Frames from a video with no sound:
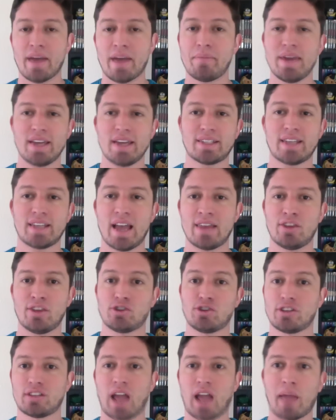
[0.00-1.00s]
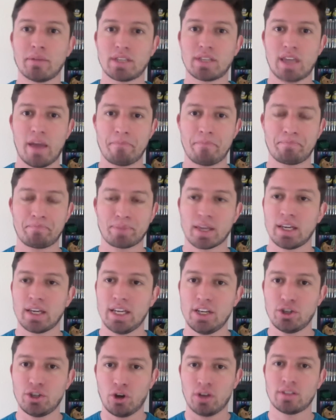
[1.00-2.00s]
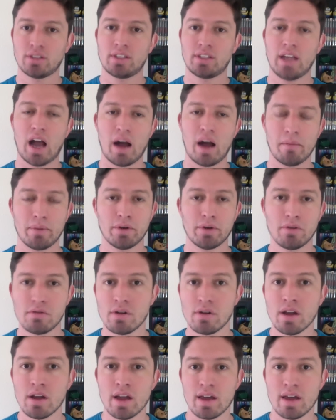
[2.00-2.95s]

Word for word: being said, there's a time skip. He joins the Anbu.